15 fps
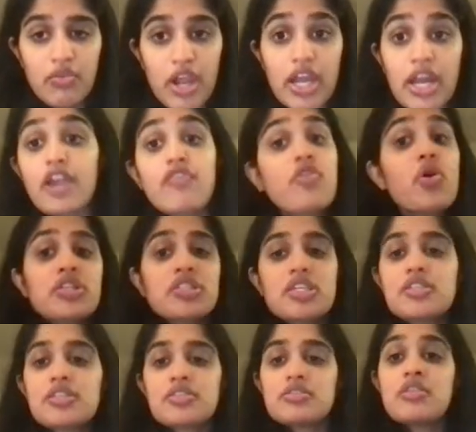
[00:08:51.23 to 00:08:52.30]
Right? And of course,
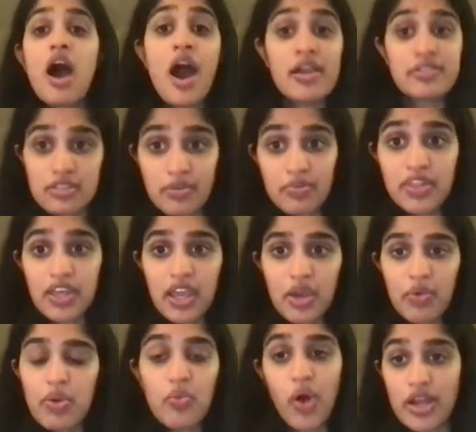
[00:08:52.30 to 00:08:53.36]
this is not
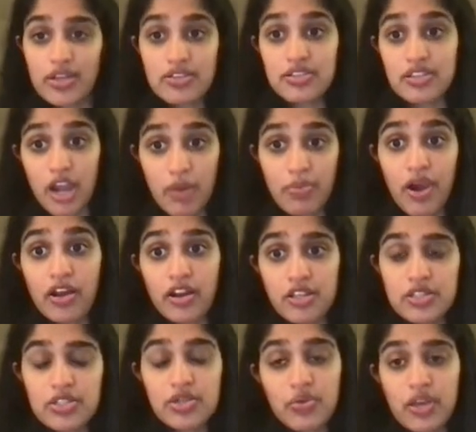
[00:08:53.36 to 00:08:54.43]
something we want to see our
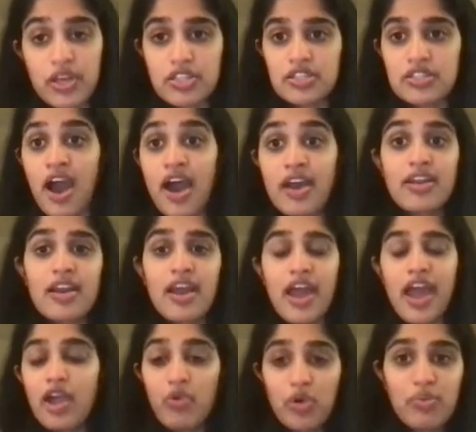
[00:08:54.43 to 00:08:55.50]
products doing. It's not an
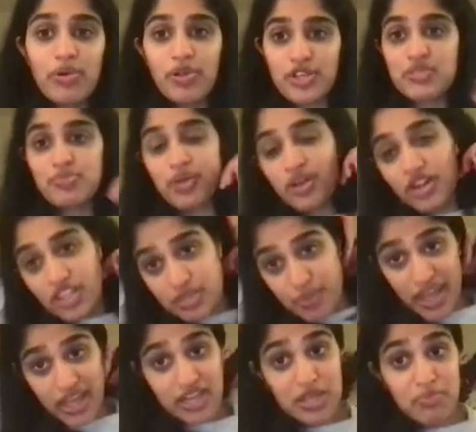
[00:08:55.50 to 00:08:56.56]
equitable experience
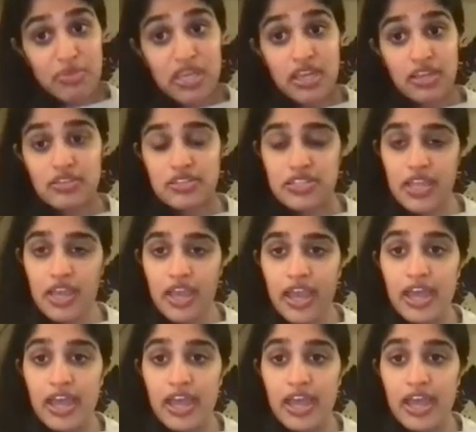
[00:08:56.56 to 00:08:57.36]
by any means.